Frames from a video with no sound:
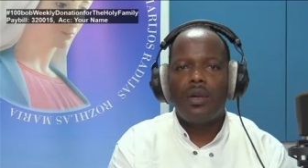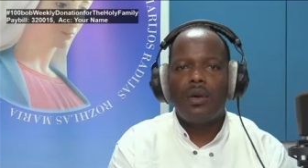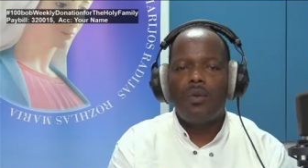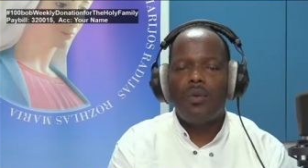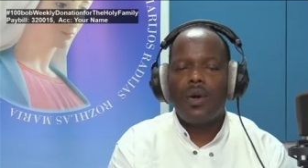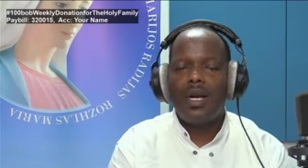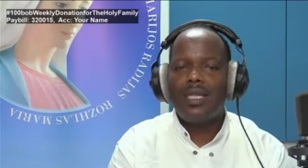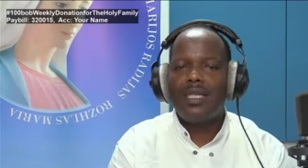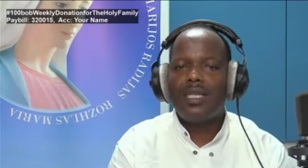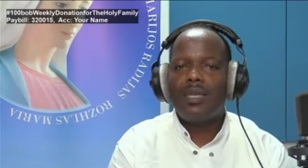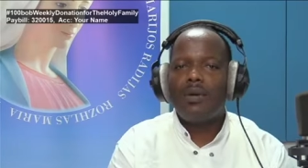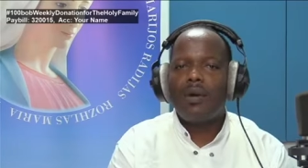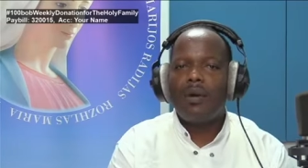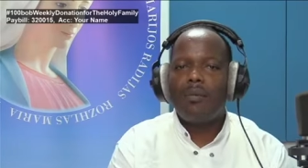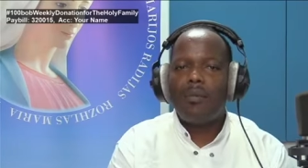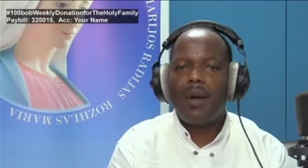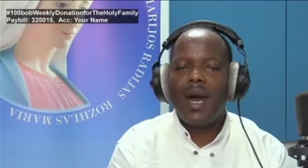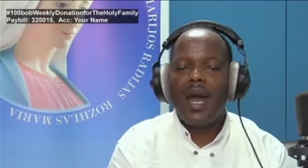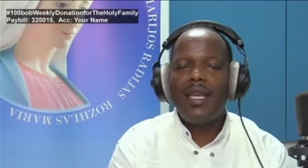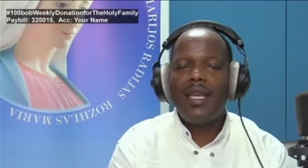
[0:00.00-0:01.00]
once our
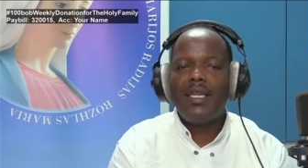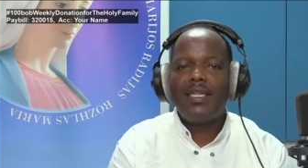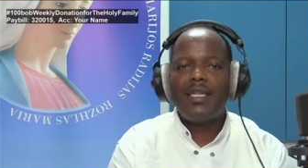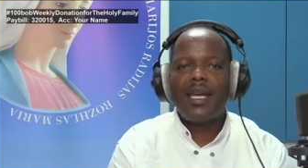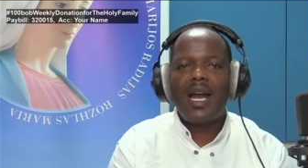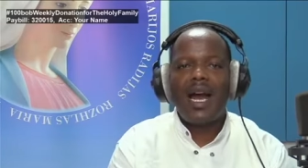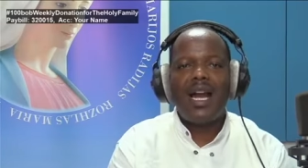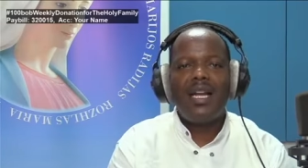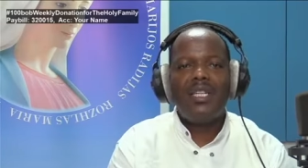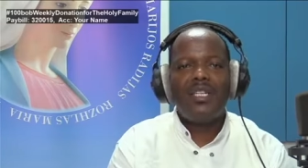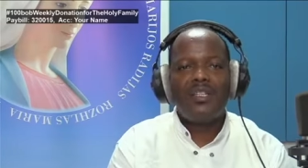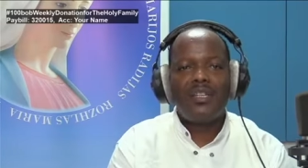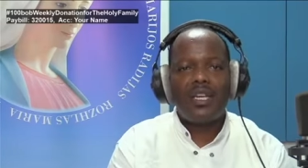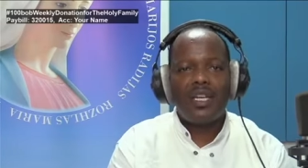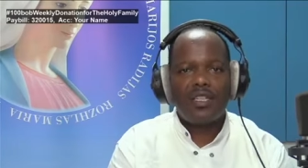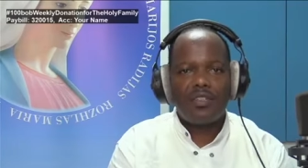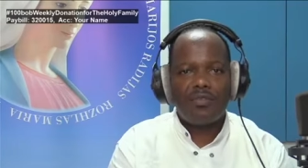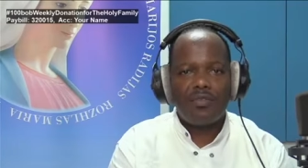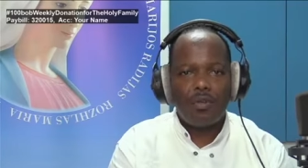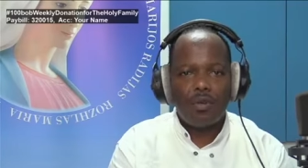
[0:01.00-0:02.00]
minds are
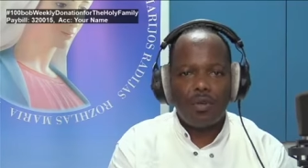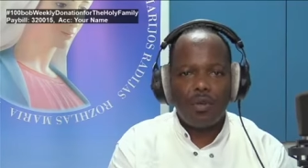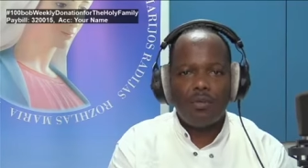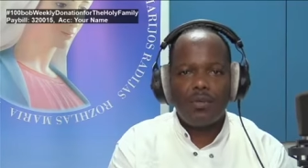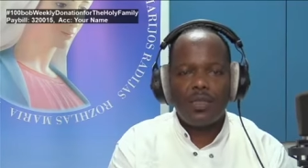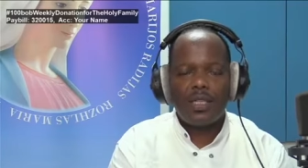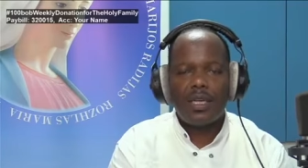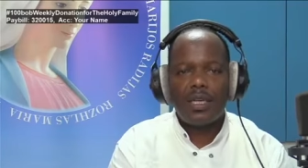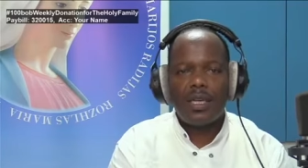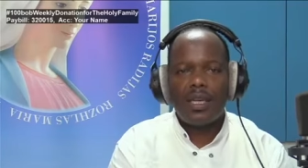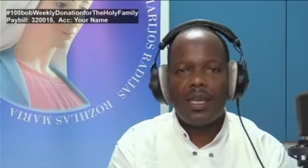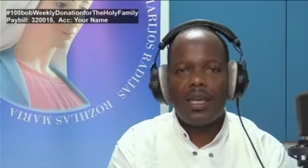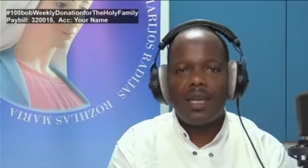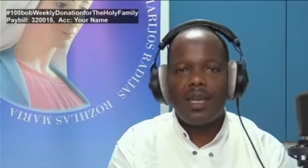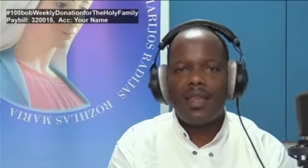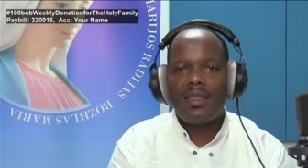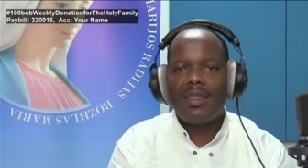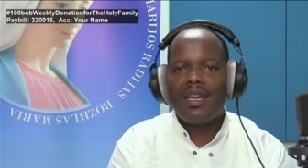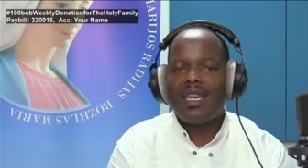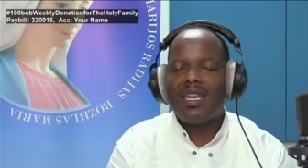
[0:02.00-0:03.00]
transformed,
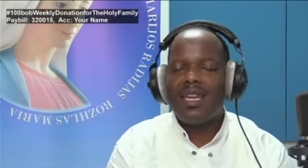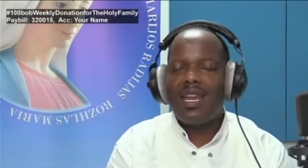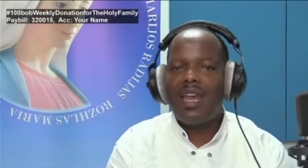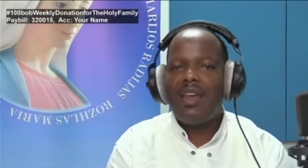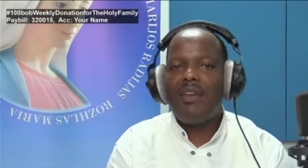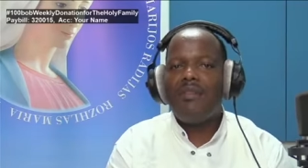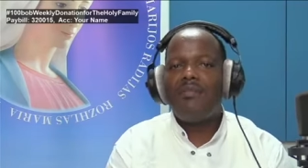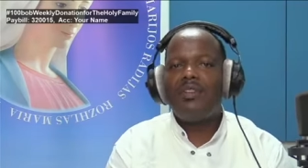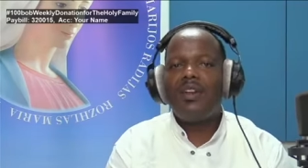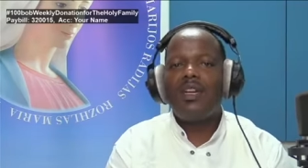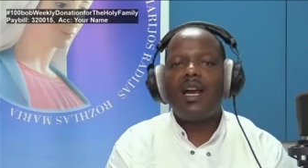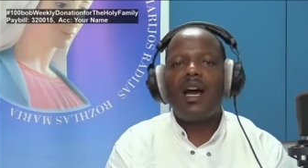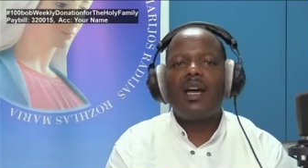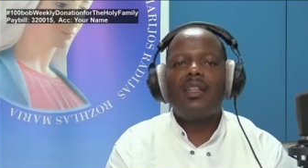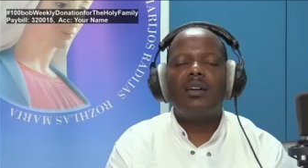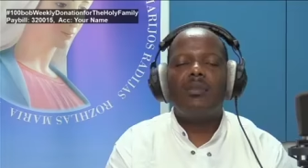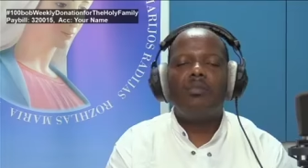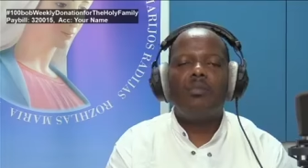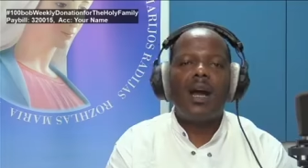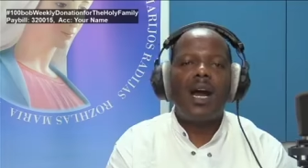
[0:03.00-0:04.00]
then every
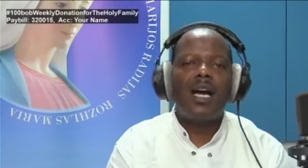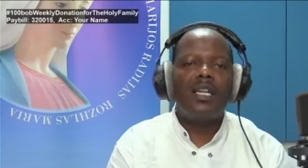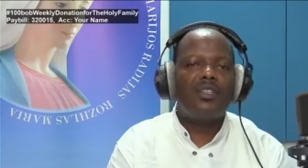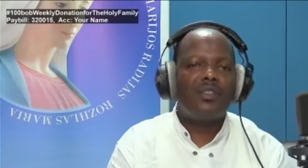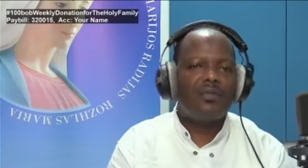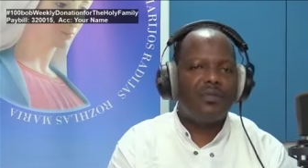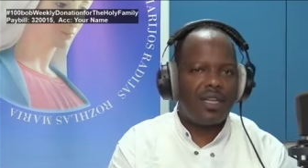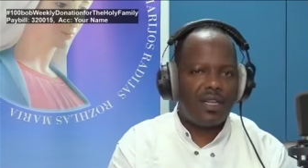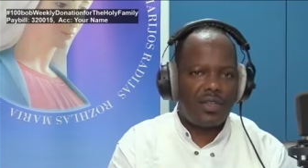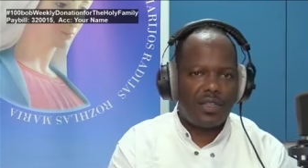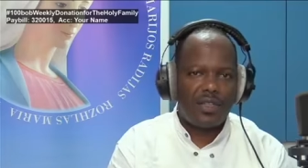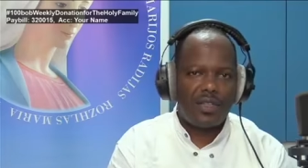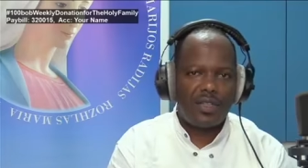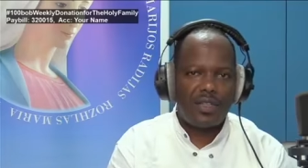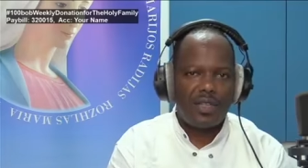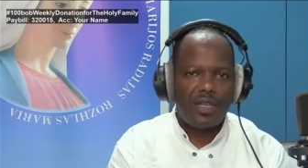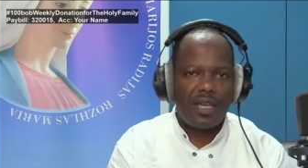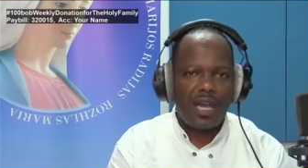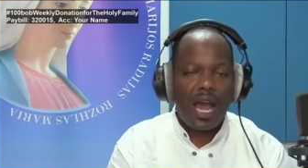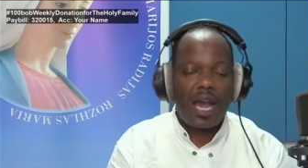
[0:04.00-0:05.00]
other part of us
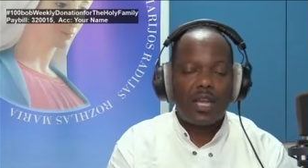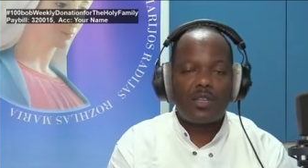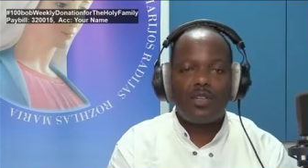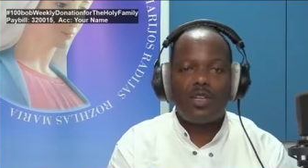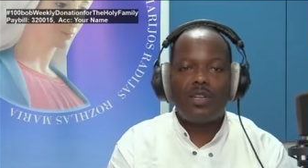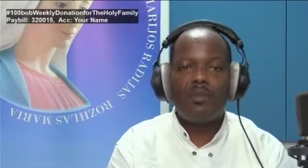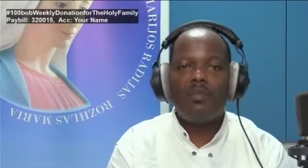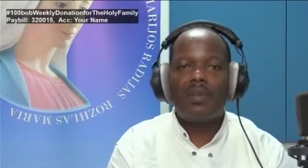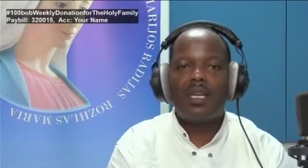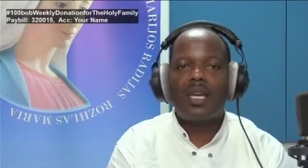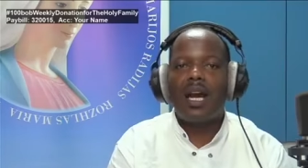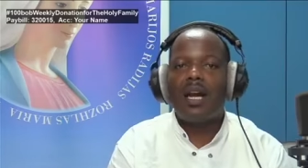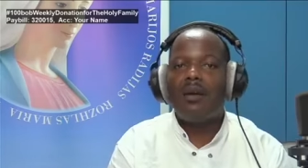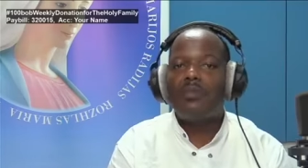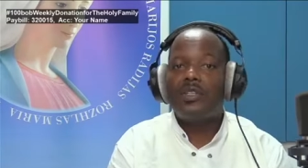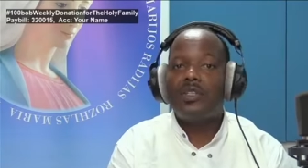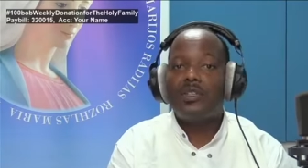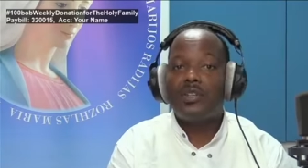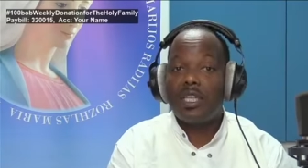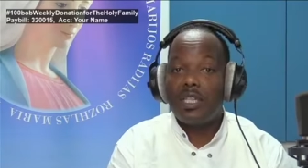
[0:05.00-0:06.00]
actually
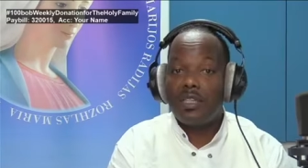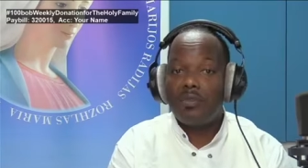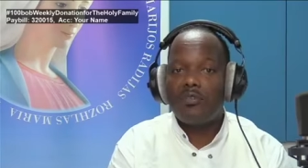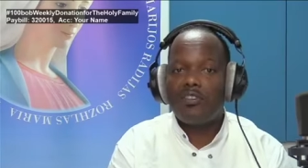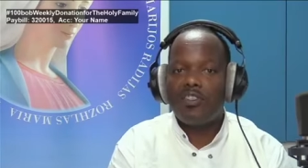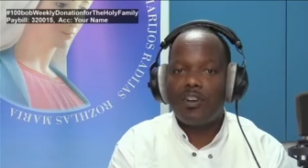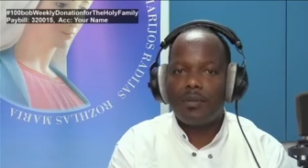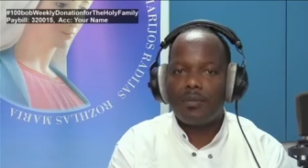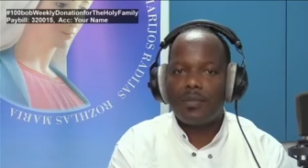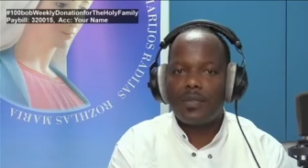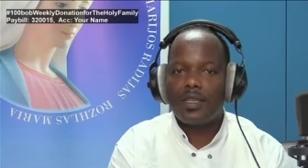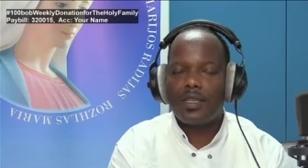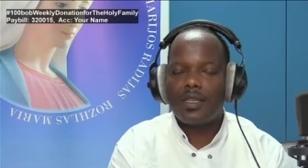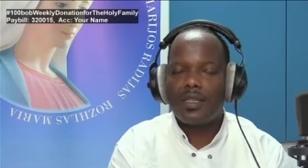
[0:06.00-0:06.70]
becomes transformed.